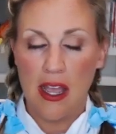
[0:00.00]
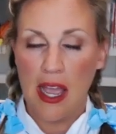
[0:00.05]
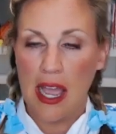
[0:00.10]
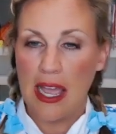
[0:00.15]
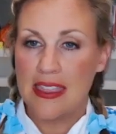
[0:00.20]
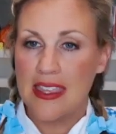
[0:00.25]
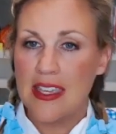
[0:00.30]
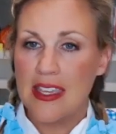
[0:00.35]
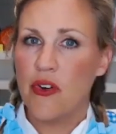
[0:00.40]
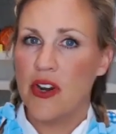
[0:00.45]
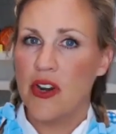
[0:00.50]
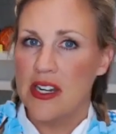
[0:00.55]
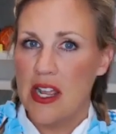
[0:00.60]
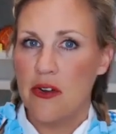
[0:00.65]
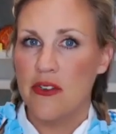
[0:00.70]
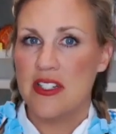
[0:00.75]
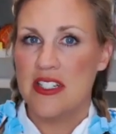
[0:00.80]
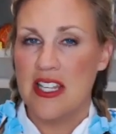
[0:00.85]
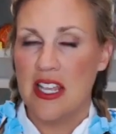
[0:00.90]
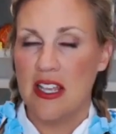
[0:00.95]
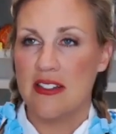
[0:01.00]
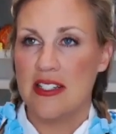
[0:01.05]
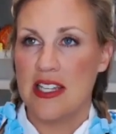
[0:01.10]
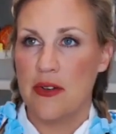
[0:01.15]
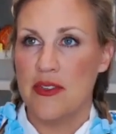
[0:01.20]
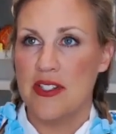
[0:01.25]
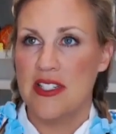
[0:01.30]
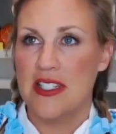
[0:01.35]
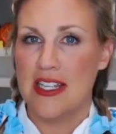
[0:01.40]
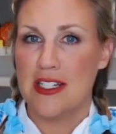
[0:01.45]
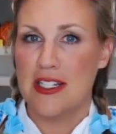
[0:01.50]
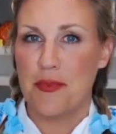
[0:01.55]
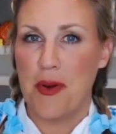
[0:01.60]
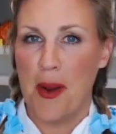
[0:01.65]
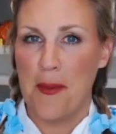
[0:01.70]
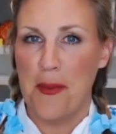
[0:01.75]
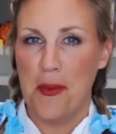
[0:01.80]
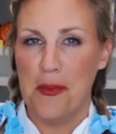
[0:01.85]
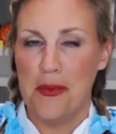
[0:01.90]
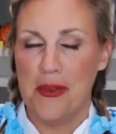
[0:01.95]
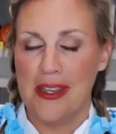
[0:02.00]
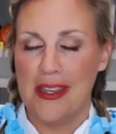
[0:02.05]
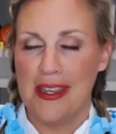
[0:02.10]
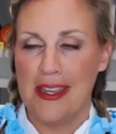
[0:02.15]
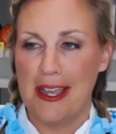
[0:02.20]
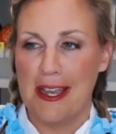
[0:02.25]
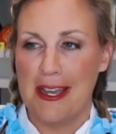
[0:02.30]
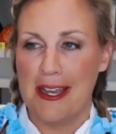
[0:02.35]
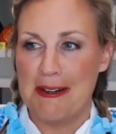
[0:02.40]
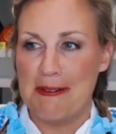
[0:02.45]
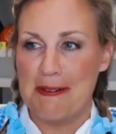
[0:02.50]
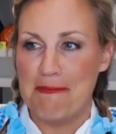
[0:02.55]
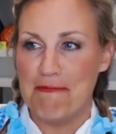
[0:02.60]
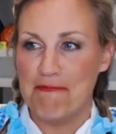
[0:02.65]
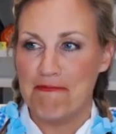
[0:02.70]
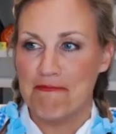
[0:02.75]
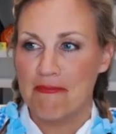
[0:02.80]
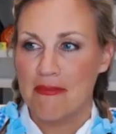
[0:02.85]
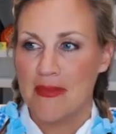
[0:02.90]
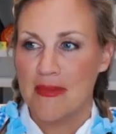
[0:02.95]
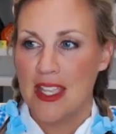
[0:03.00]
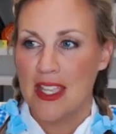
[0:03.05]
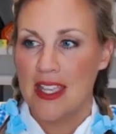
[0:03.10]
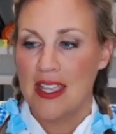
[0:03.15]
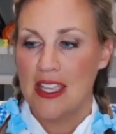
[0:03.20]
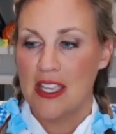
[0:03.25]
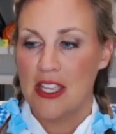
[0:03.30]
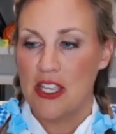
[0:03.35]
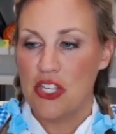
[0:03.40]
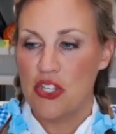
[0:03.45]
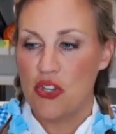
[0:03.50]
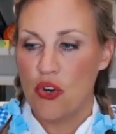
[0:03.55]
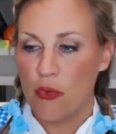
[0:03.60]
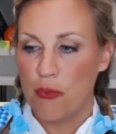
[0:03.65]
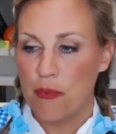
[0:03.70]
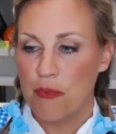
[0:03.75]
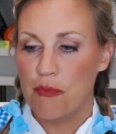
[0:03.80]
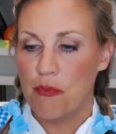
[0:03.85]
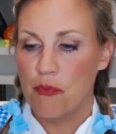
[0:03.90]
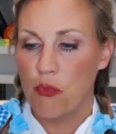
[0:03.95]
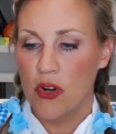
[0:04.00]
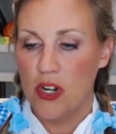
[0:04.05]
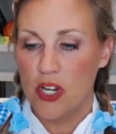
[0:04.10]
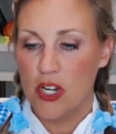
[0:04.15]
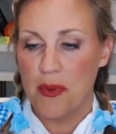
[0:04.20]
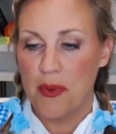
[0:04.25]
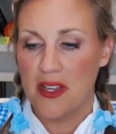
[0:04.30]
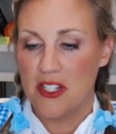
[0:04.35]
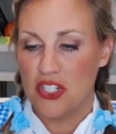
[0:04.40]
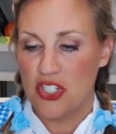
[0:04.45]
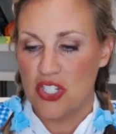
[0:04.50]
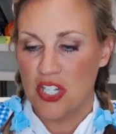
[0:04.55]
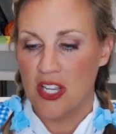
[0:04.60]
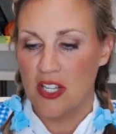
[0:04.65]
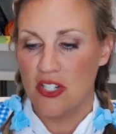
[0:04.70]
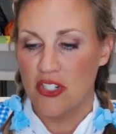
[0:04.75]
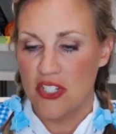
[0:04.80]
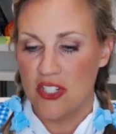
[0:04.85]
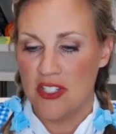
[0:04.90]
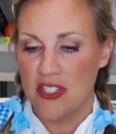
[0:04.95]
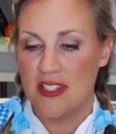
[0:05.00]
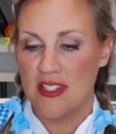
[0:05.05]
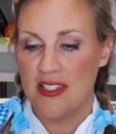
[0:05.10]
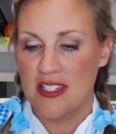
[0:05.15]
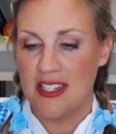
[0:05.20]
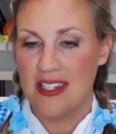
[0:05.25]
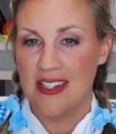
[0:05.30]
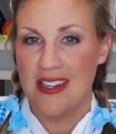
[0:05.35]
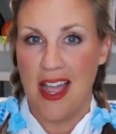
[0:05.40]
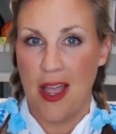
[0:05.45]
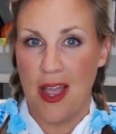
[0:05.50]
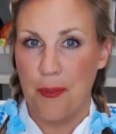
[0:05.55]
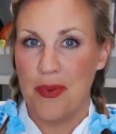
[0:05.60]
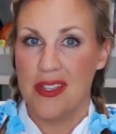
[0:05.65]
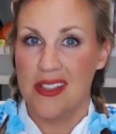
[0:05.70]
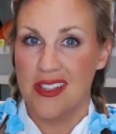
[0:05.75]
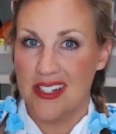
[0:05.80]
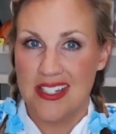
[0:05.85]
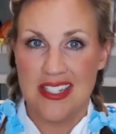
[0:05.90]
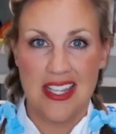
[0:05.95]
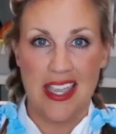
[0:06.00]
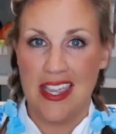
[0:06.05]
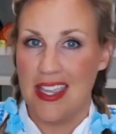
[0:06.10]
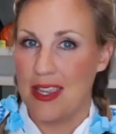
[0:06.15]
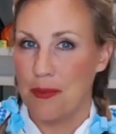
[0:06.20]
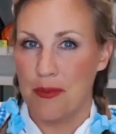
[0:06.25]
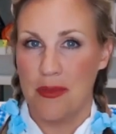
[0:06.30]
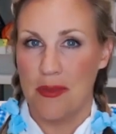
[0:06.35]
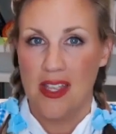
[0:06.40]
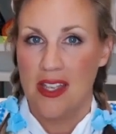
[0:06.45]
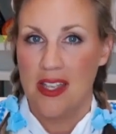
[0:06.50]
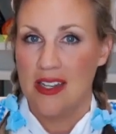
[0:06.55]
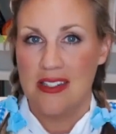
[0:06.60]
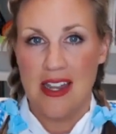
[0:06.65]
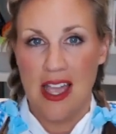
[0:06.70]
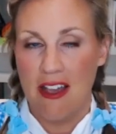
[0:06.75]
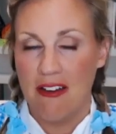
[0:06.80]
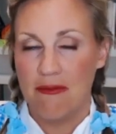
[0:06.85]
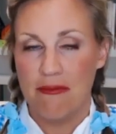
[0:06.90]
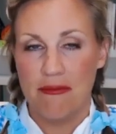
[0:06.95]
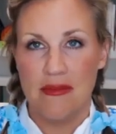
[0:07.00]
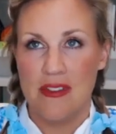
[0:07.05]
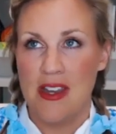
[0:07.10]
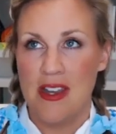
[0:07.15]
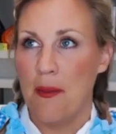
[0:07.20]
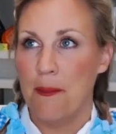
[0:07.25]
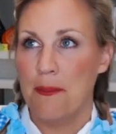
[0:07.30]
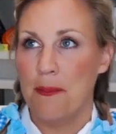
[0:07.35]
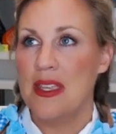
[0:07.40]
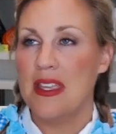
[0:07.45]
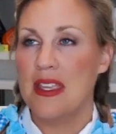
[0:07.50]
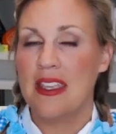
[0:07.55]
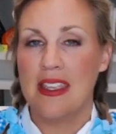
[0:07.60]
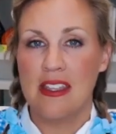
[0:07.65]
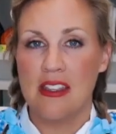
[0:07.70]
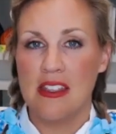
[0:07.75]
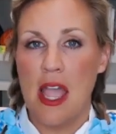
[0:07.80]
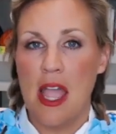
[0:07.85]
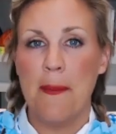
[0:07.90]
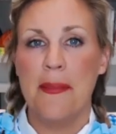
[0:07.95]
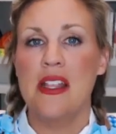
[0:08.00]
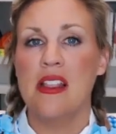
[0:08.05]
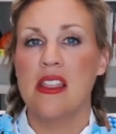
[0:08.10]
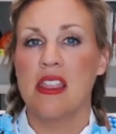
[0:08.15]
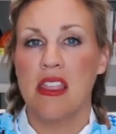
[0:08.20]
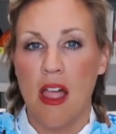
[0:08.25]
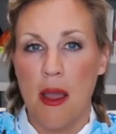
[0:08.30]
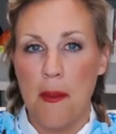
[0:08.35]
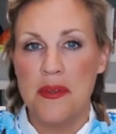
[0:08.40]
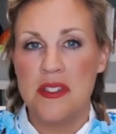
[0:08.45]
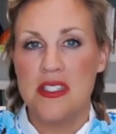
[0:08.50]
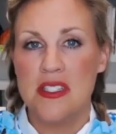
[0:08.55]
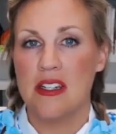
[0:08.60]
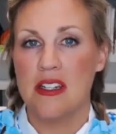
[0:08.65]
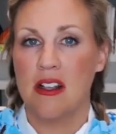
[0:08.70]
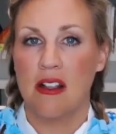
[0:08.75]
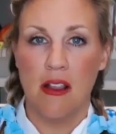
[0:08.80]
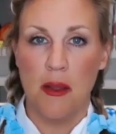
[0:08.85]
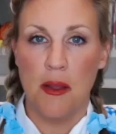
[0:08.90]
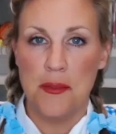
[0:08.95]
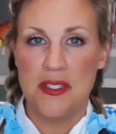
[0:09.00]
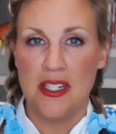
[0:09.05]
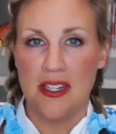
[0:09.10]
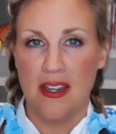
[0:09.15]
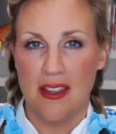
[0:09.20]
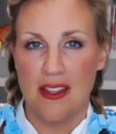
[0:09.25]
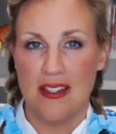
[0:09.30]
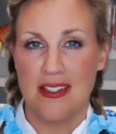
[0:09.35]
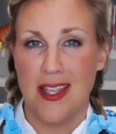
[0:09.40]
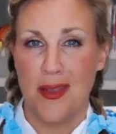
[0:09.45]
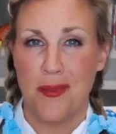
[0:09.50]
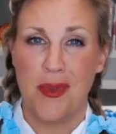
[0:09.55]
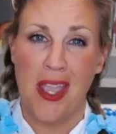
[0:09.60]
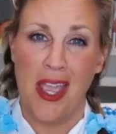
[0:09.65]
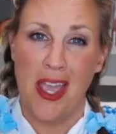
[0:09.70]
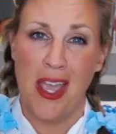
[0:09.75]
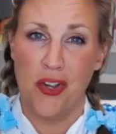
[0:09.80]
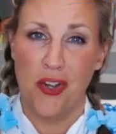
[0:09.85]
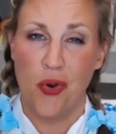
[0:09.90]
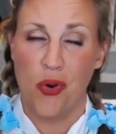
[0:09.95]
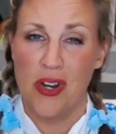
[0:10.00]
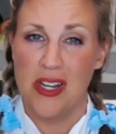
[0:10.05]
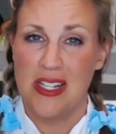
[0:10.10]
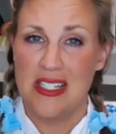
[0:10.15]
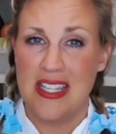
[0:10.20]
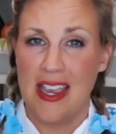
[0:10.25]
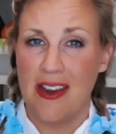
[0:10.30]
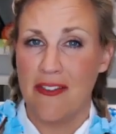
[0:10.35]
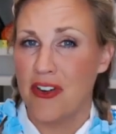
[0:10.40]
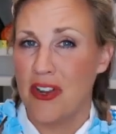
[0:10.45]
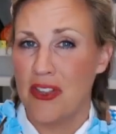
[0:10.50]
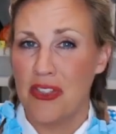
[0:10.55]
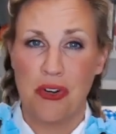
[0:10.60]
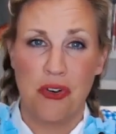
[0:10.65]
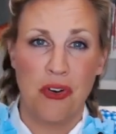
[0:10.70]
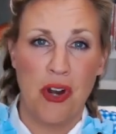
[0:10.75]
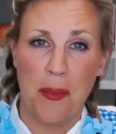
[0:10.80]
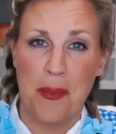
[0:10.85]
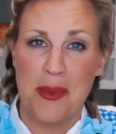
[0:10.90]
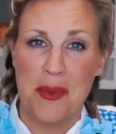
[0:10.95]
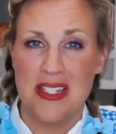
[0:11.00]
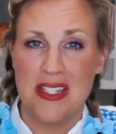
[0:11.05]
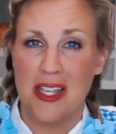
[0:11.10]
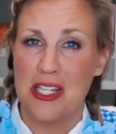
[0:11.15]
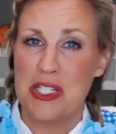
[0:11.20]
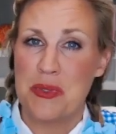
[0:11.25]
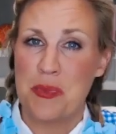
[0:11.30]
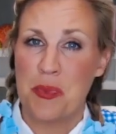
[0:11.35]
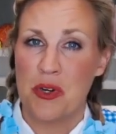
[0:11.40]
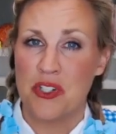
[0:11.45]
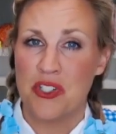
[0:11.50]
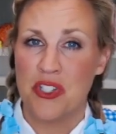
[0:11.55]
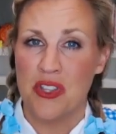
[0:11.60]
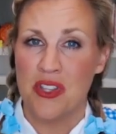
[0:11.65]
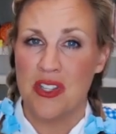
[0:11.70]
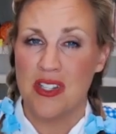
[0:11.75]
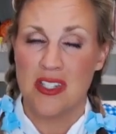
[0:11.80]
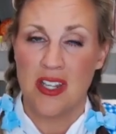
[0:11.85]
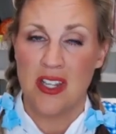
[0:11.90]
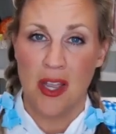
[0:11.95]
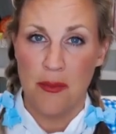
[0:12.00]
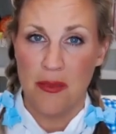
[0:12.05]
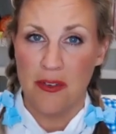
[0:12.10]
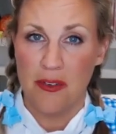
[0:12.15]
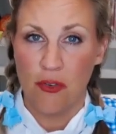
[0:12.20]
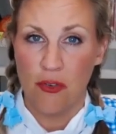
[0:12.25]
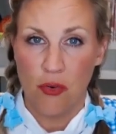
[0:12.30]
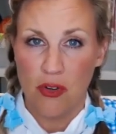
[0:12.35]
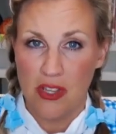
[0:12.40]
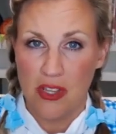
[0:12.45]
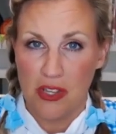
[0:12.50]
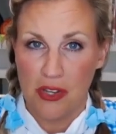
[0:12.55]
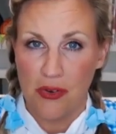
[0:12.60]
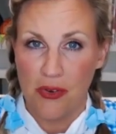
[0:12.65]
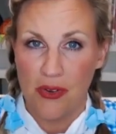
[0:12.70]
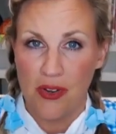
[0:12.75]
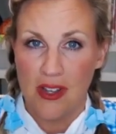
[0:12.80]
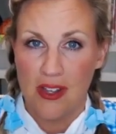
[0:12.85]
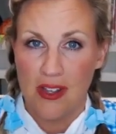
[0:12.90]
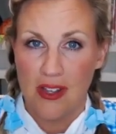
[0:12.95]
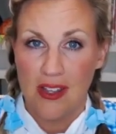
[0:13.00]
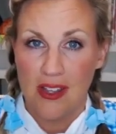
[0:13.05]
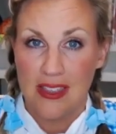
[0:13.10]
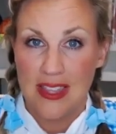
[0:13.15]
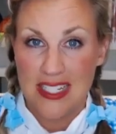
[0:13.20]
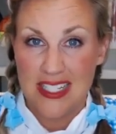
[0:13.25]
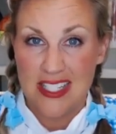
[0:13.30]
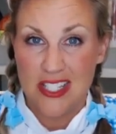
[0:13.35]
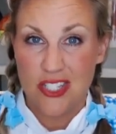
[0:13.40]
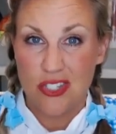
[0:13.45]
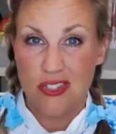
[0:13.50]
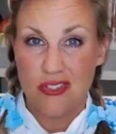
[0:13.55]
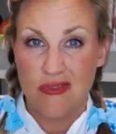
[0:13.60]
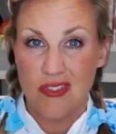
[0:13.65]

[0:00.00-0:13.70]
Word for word: I think right now in sales, I would say it's probably um, your one of your biggest challenges is to not be the same not not be not be lumped and clumped into the same category as every other crappy salesperson that's come before you. That's, right.